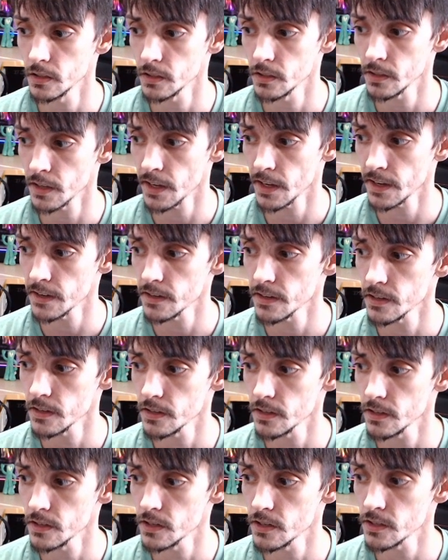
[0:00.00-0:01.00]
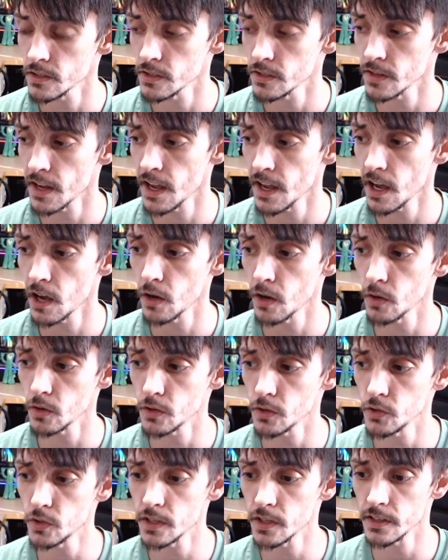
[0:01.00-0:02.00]
Okay. So now
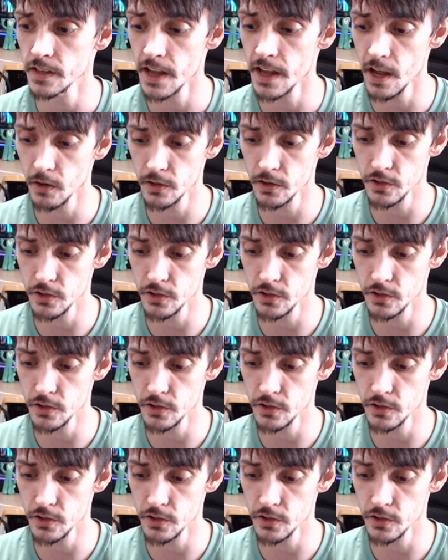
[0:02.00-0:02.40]
you can now